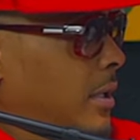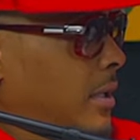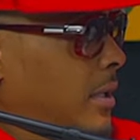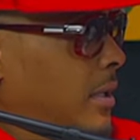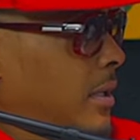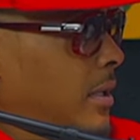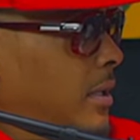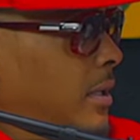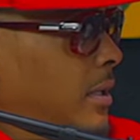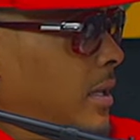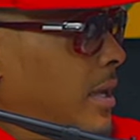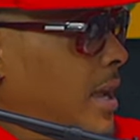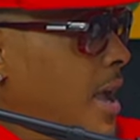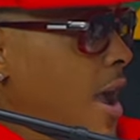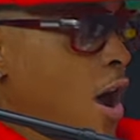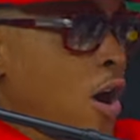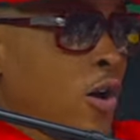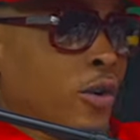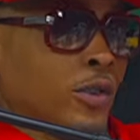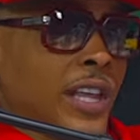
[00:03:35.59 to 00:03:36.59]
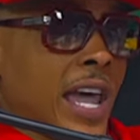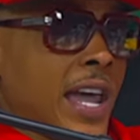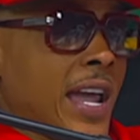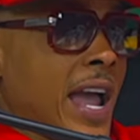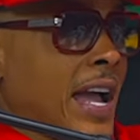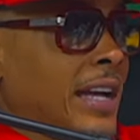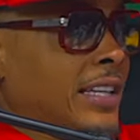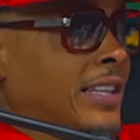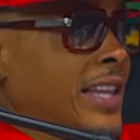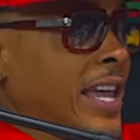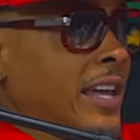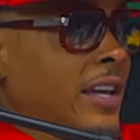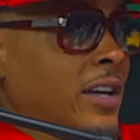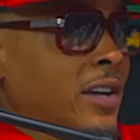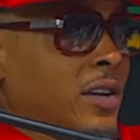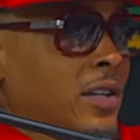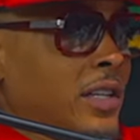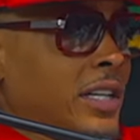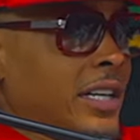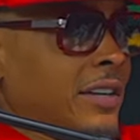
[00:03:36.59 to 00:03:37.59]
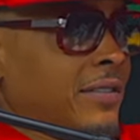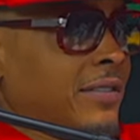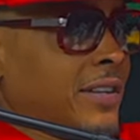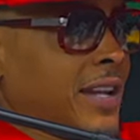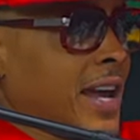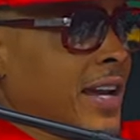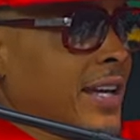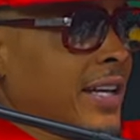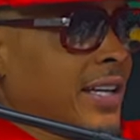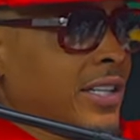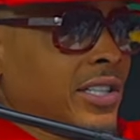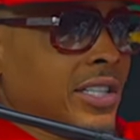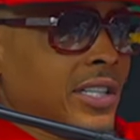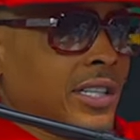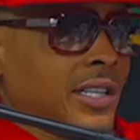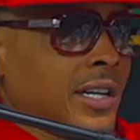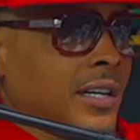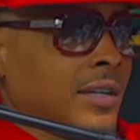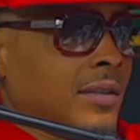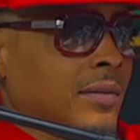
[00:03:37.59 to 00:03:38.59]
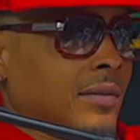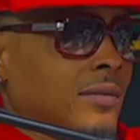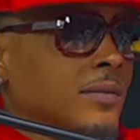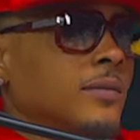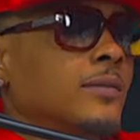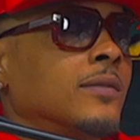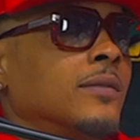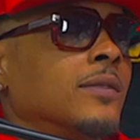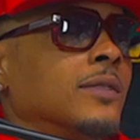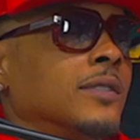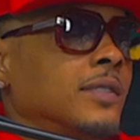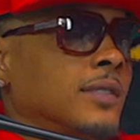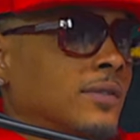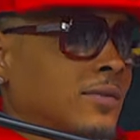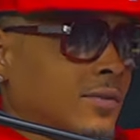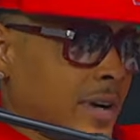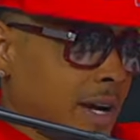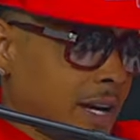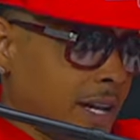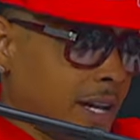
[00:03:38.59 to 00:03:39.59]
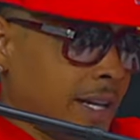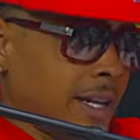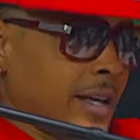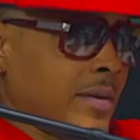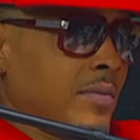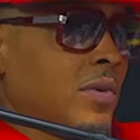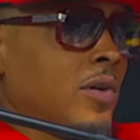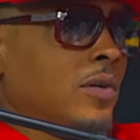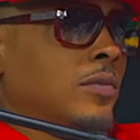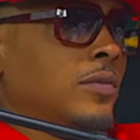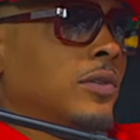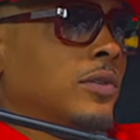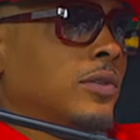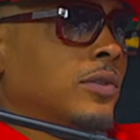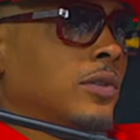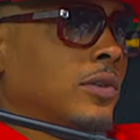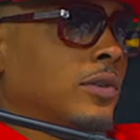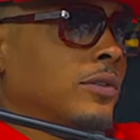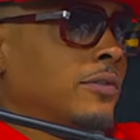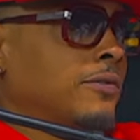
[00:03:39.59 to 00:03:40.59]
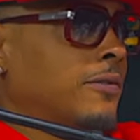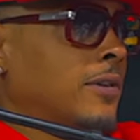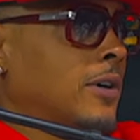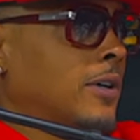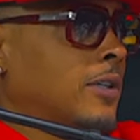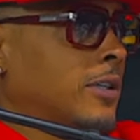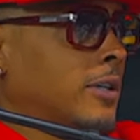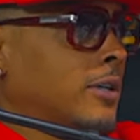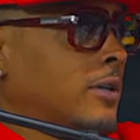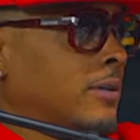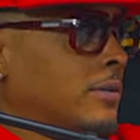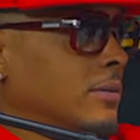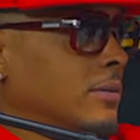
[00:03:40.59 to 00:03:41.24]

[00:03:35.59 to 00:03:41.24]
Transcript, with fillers: I just. Only thing I can think of leaving out that shit like right at that moment, you know you fucked up.